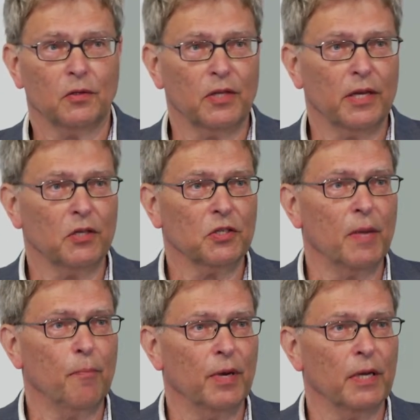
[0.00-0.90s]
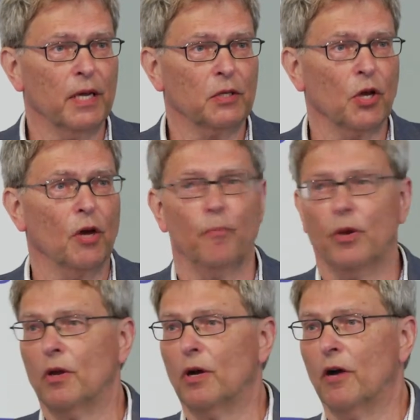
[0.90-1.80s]
Take a simple
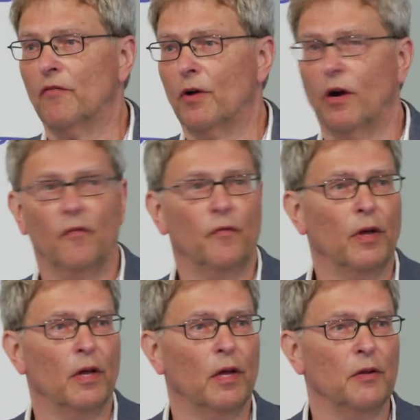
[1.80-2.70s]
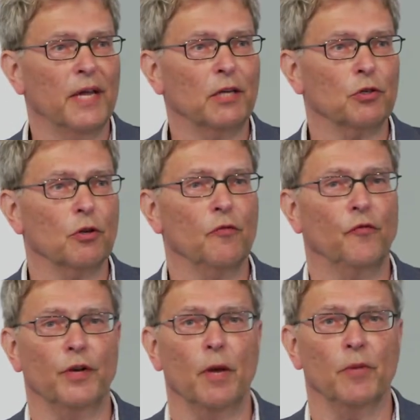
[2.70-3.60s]
example of a natural
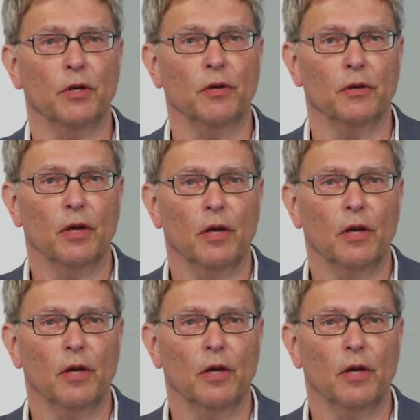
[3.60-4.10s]
phenomenon,